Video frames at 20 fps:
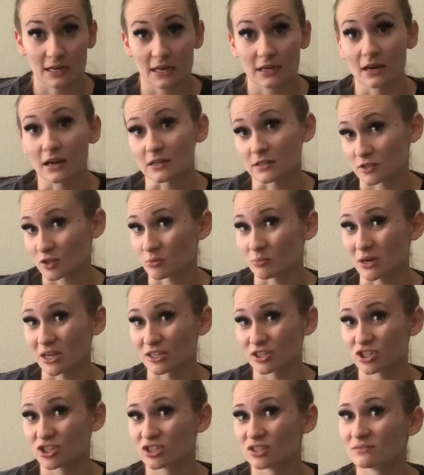and not so
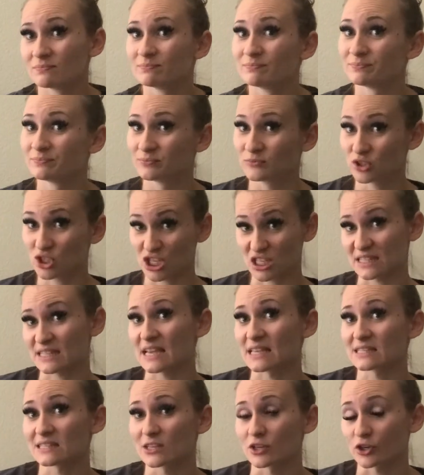much just
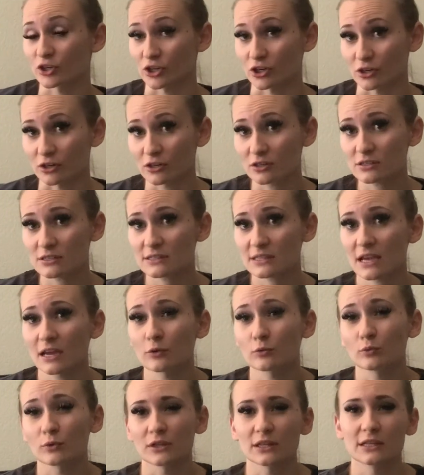as their nurse,
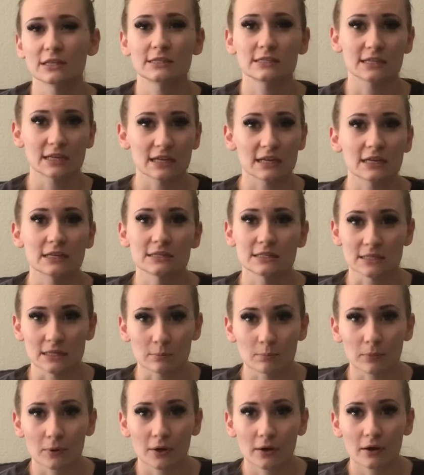and really digging
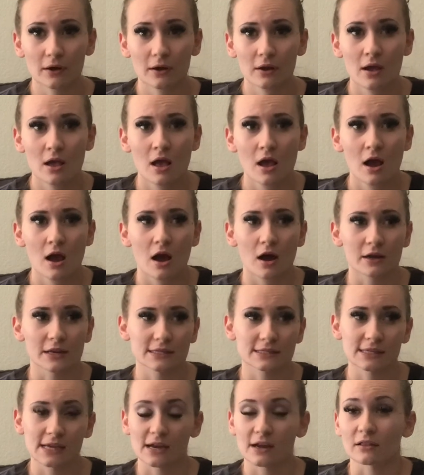deeper on a
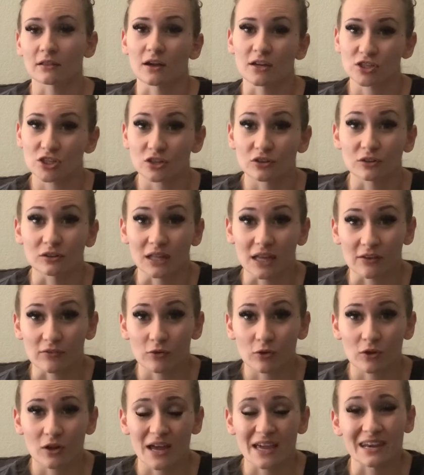psychological
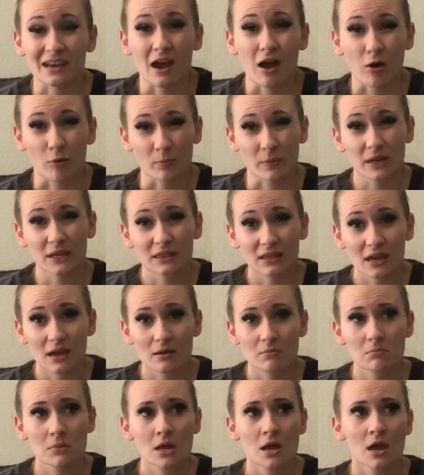level and helping
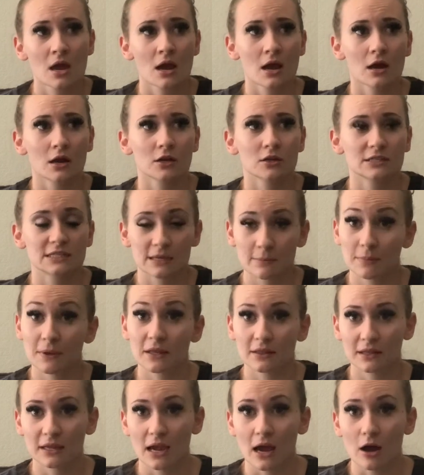them
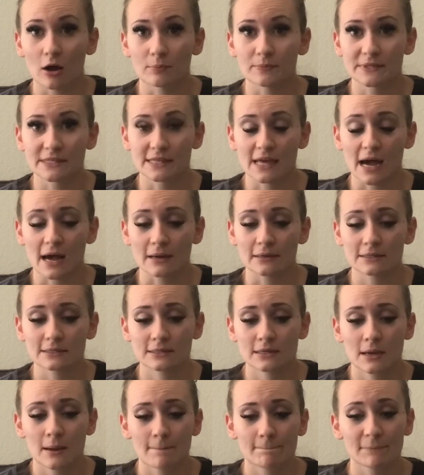typically helps that.
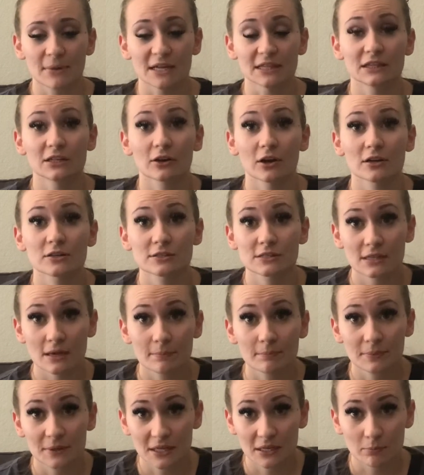But there are some
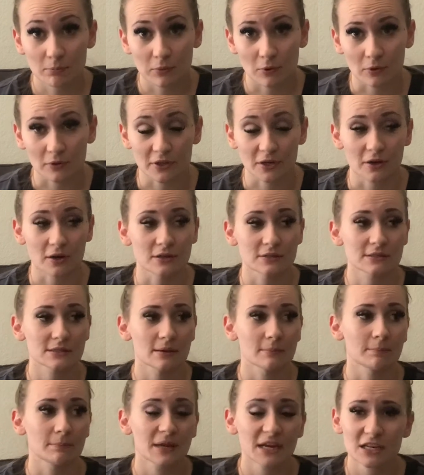people, there are
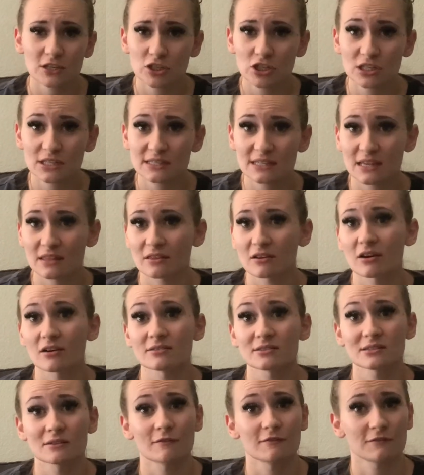some patients, and there are
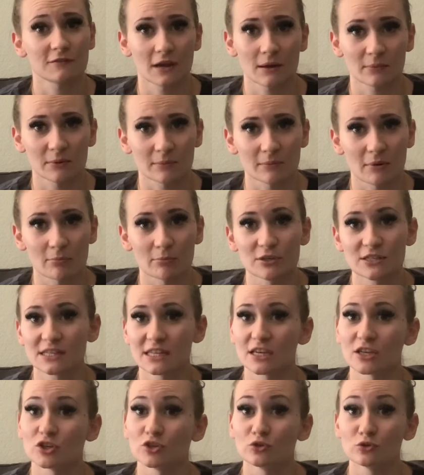some family members that
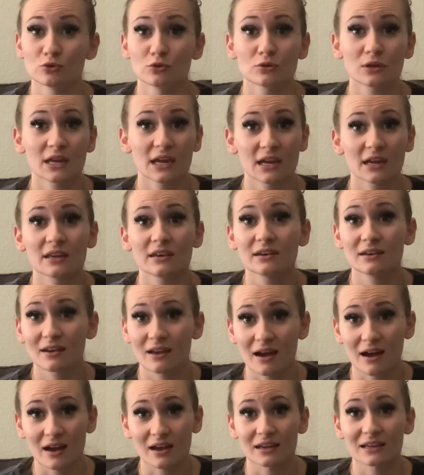you
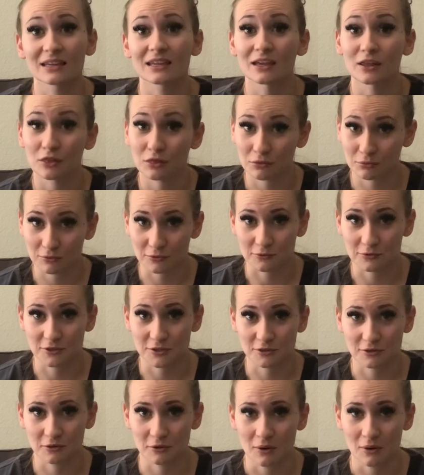cannot get through to,